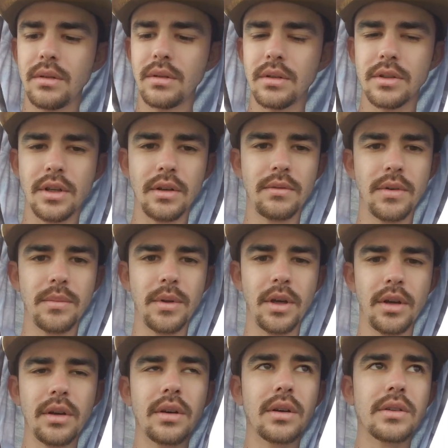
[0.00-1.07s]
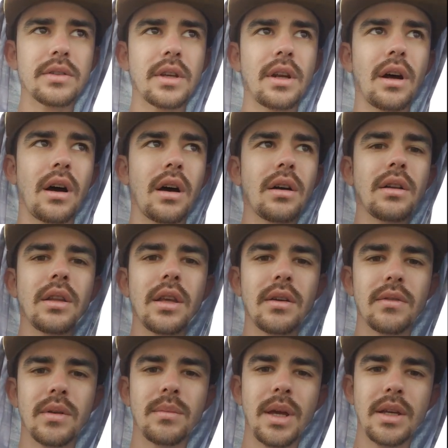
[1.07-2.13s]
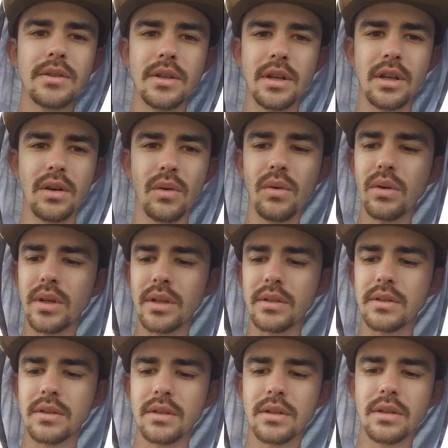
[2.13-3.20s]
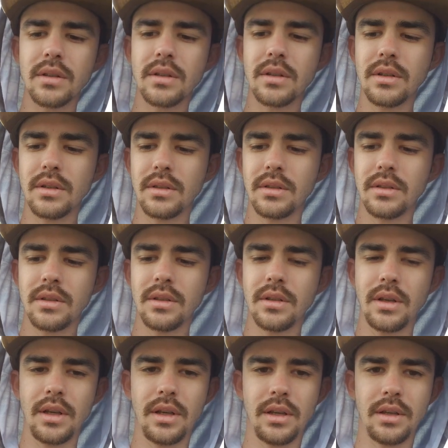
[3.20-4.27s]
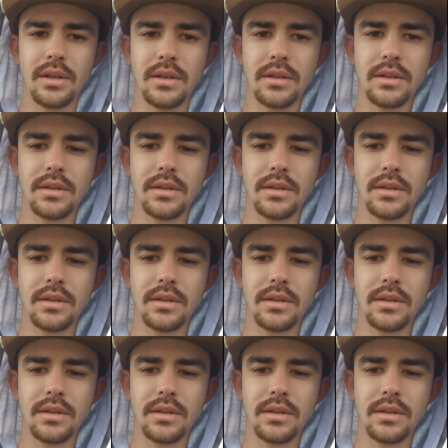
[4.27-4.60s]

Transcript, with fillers: aside from the hooks, it hardly even makes any noise. And